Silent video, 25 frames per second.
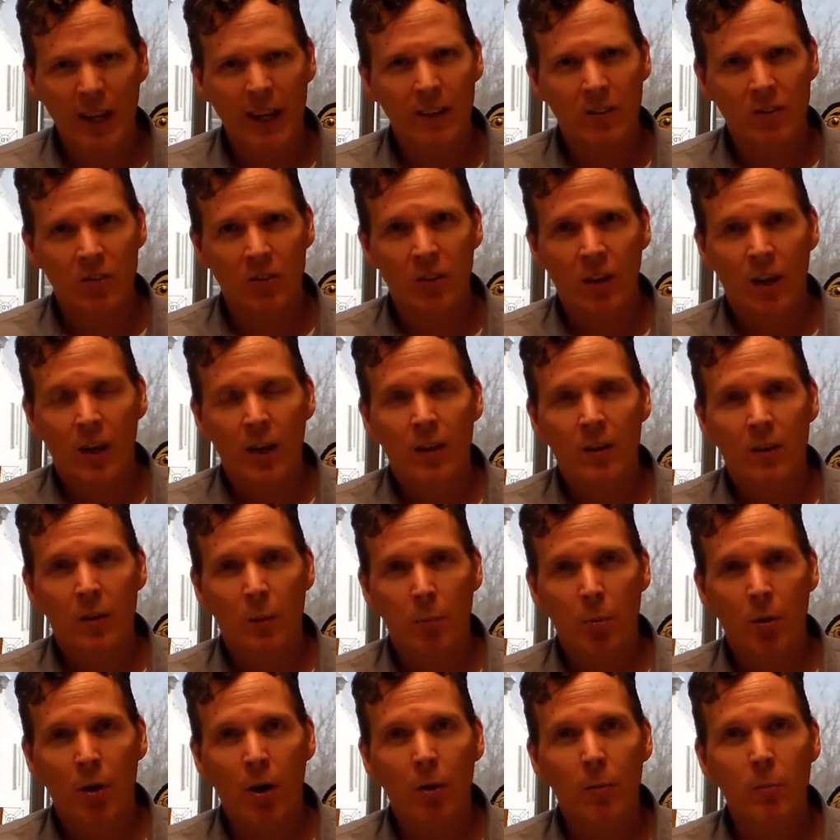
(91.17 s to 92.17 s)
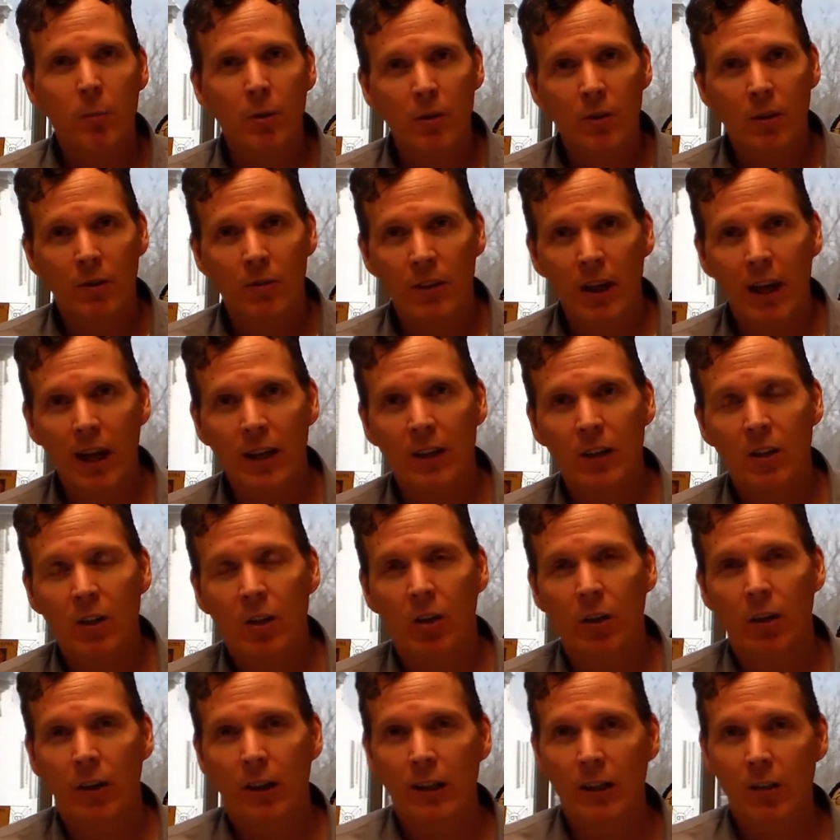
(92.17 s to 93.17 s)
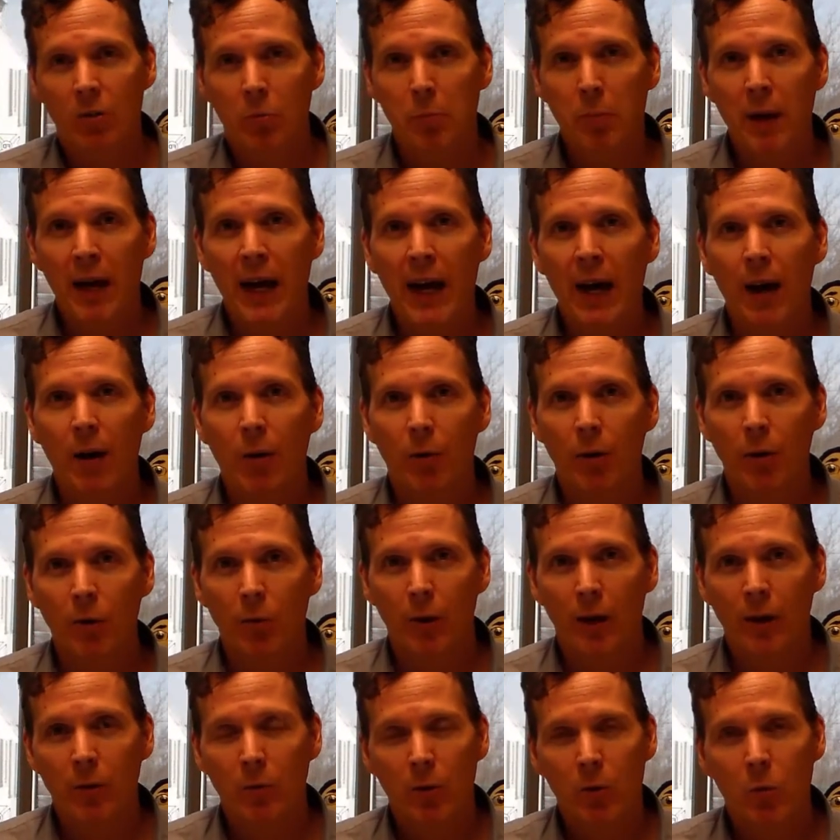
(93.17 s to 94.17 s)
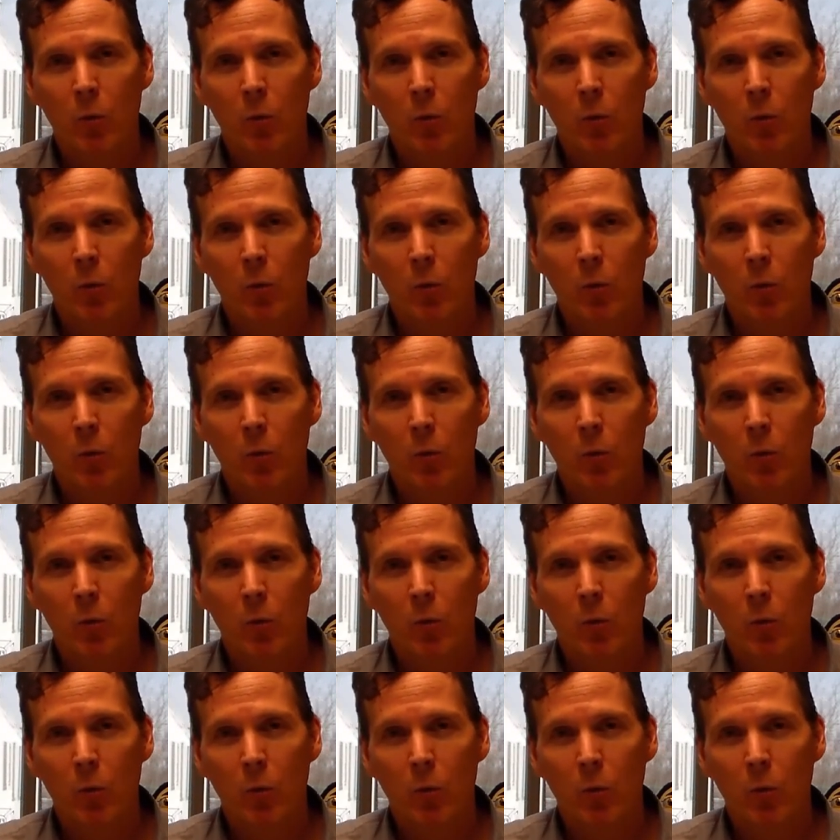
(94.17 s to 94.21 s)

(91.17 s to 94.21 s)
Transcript: That's the probability of that occurring is power, right?